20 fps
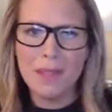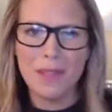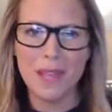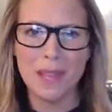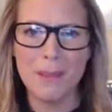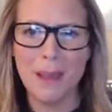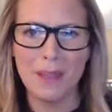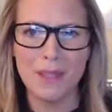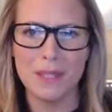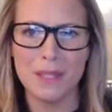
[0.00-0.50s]
and
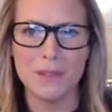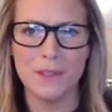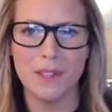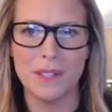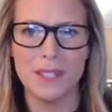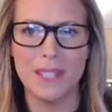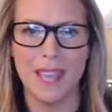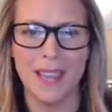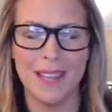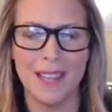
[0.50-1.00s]
think about this for
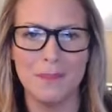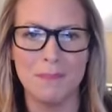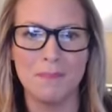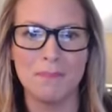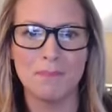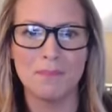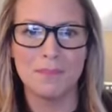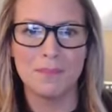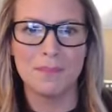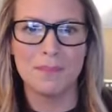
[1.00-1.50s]
a second.
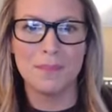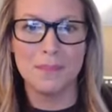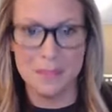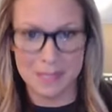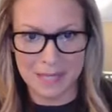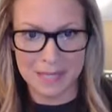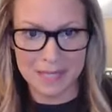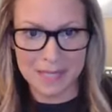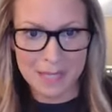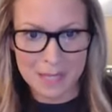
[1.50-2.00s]

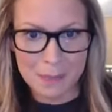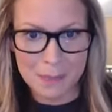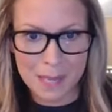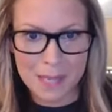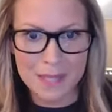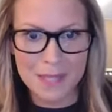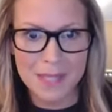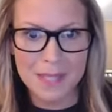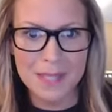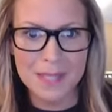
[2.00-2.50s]
Scentsy is a
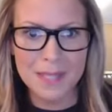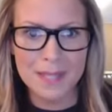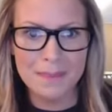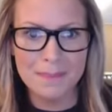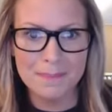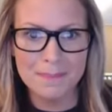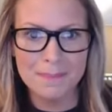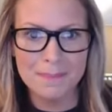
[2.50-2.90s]
business.